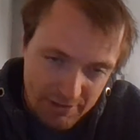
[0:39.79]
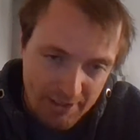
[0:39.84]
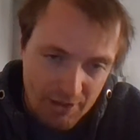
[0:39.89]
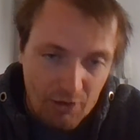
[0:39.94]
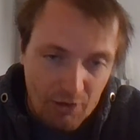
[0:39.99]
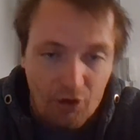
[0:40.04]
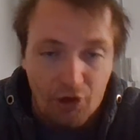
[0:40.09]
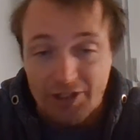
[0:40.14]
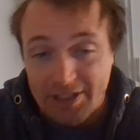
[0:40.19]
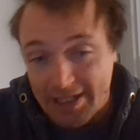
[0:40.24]
then
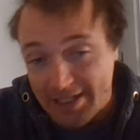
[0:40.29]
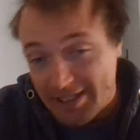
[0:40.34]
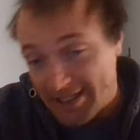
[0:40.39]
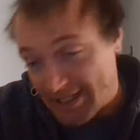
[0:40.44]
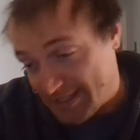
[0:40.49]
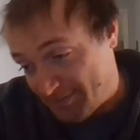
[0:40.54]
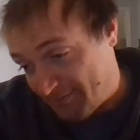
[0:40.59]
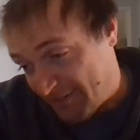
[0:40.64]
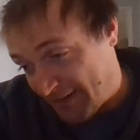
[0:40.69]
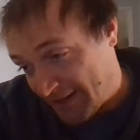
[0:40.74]
I've got to say
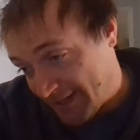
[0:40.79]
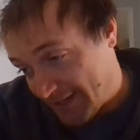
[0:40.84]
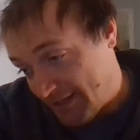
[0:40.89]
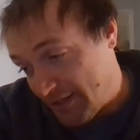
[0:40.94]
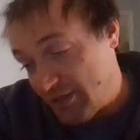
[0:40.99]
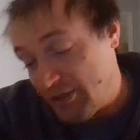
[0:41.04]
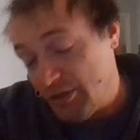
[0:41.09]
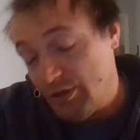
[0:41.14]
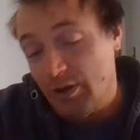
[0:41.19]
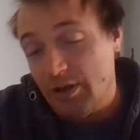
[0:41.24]
yes, thank
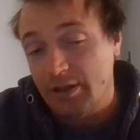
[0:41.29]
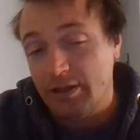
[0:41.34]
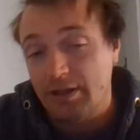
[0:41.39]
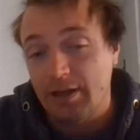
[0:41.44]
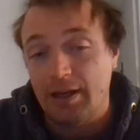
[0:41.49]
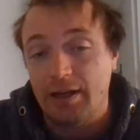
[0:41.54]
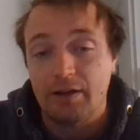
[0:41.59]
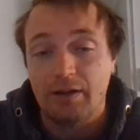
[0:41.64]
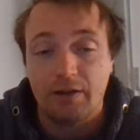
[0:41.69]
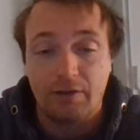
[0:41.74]
you, and
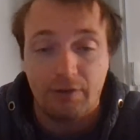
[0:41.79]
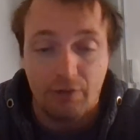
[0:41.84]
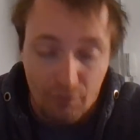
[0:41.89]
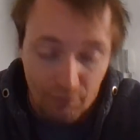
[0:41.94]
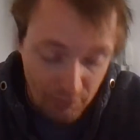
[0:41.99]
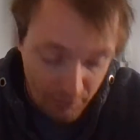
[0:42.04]
then I'll go